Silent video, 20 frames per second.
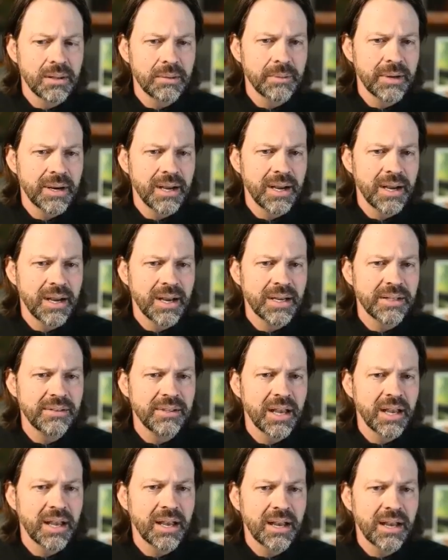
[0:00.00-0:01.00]
I'm going to hide
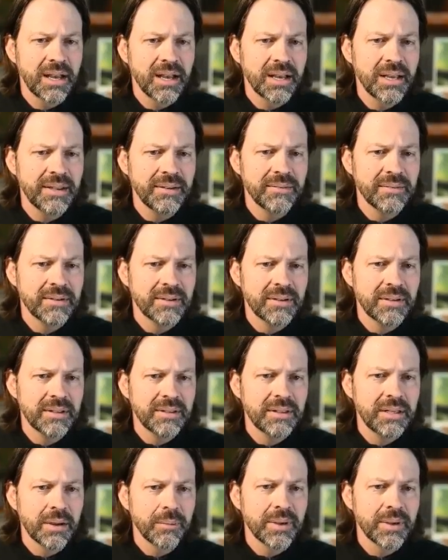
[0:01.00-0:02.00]
the eye.
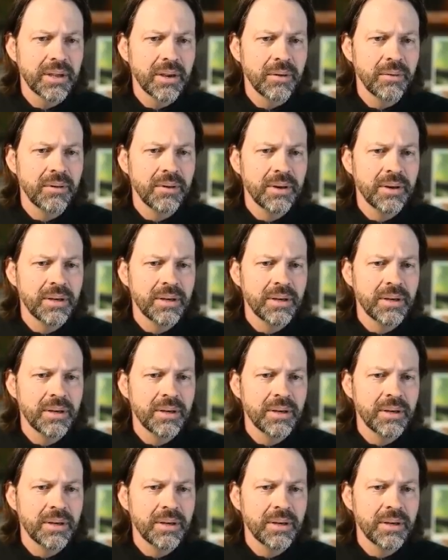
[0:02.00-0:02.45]
There we go.